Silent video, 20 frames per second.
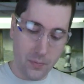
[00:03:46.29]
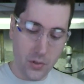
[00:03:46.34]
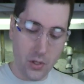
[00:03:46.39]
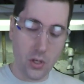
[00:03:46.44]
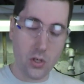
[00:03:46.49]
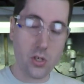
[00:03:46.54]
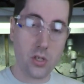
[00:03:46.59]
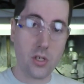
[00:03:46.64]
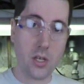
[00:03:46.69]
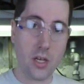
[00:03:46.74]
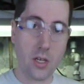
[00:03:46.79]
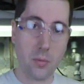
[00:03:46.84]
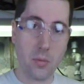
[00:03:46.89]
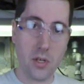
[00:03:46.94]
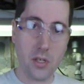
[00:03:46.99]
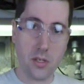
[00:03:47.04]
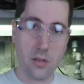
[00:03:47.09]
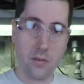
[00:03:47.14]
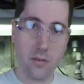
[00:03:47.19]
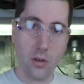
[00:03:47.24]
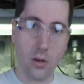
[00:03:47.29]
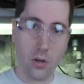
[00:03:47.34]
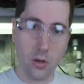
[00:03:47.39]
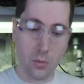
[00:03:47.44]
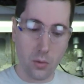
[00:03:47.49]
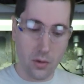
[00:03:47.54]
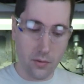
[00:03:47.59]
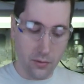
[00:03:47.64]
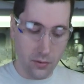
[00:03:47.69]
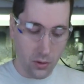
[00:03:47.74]
You can just take a piece of the
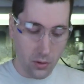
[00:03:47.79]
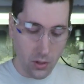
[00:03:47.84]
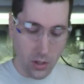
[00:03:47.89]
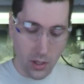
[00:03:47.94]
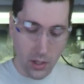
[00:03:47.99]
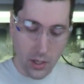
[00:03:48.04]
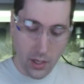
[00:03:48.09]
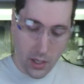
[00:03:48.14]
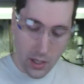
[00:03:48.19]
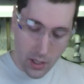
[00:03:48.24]
hardwood floor